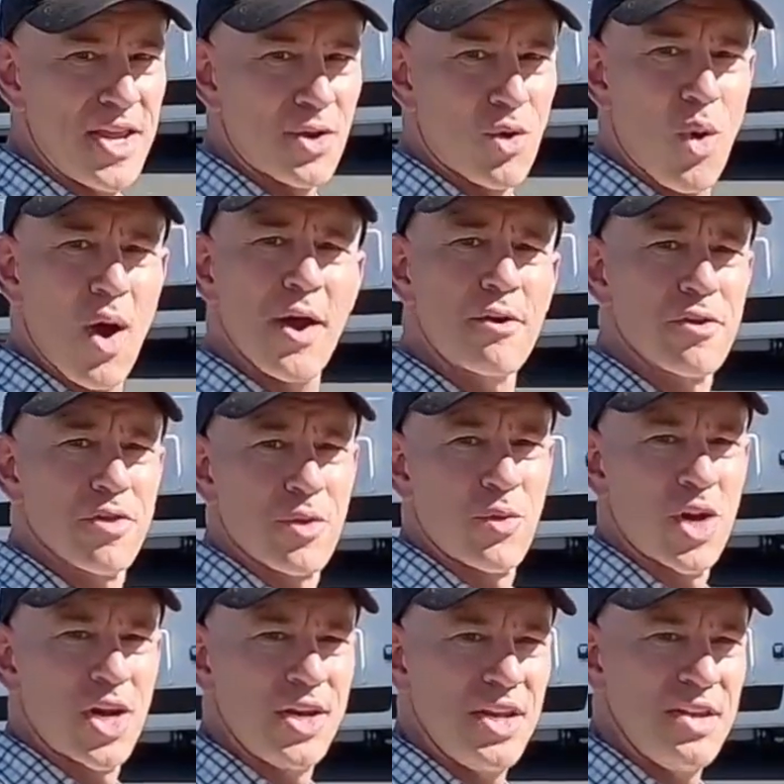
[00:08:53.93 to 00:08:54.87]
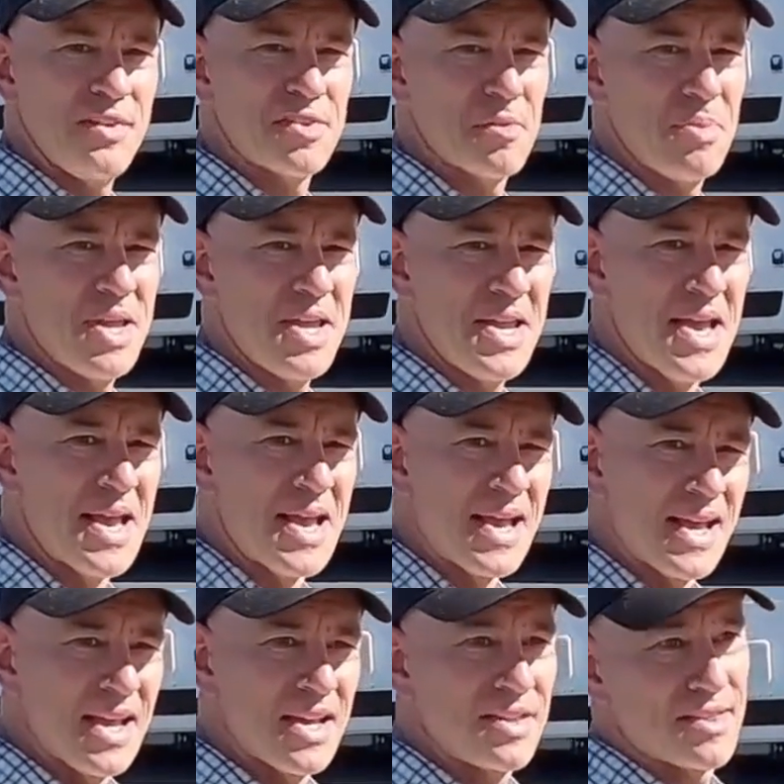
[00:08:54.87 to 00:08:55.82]
And it had been
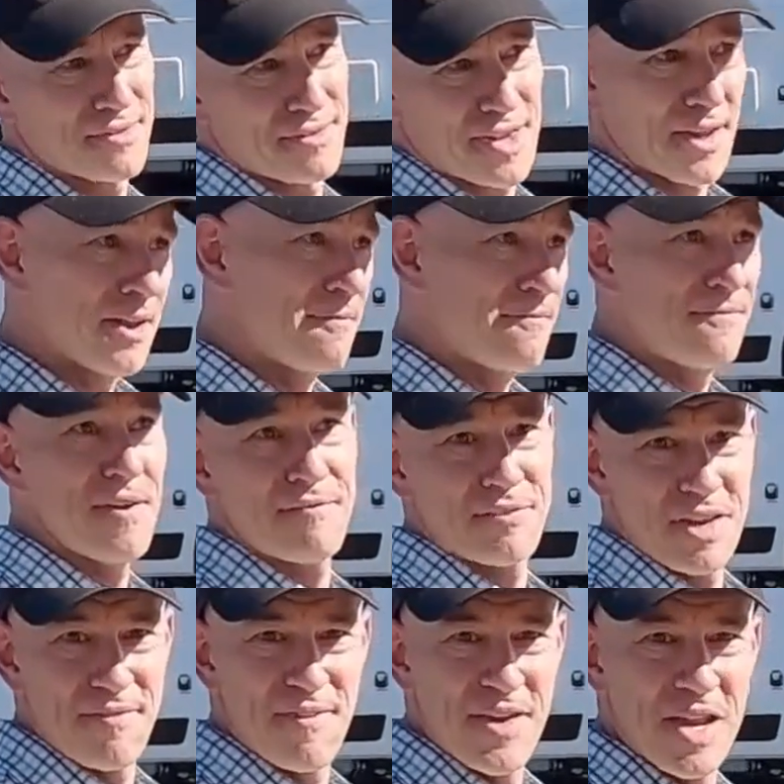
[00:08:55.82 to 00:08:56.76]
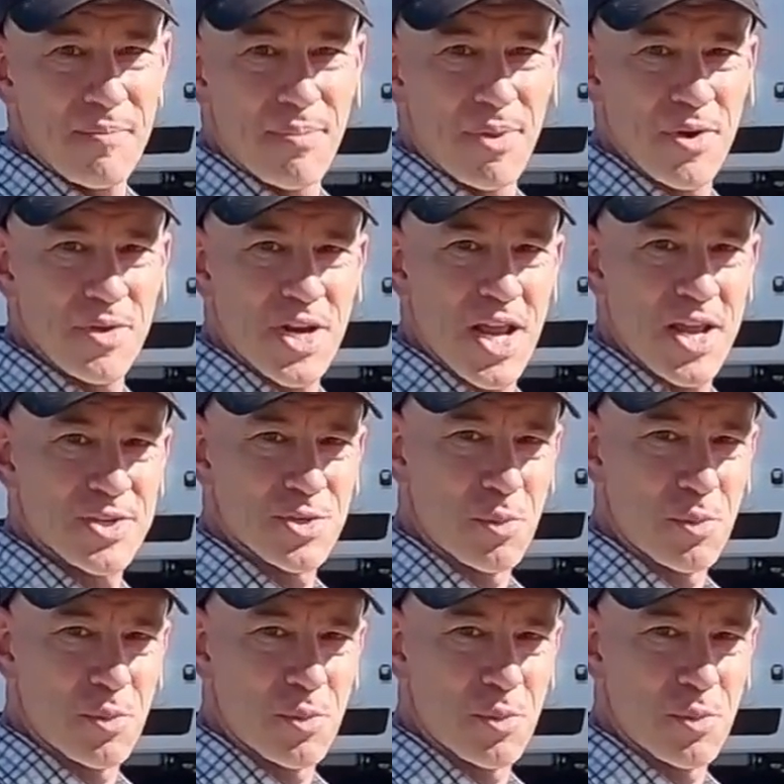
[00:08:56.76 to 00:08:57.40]
fitted with one of these resonators.